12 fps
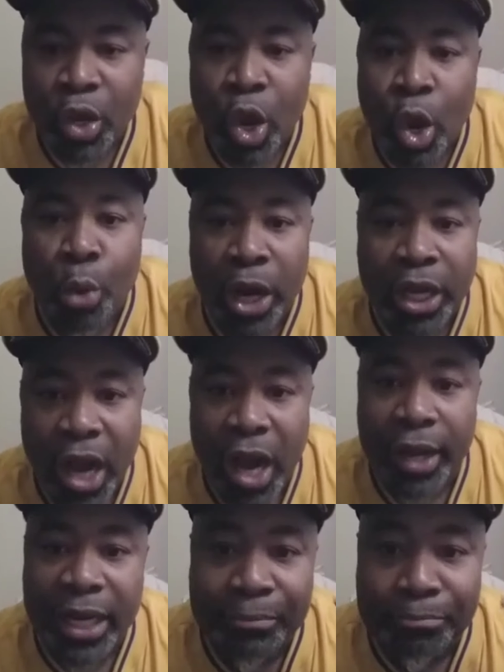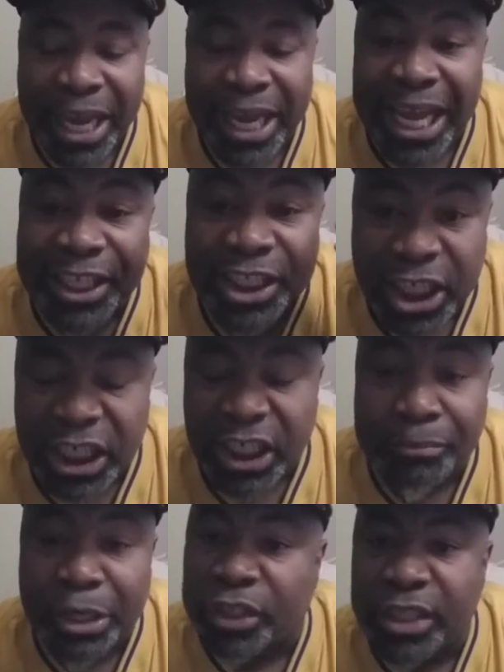what God that made as good,
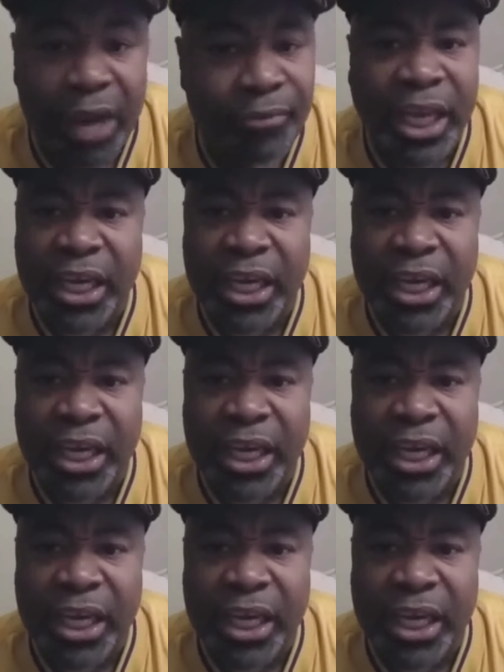because everything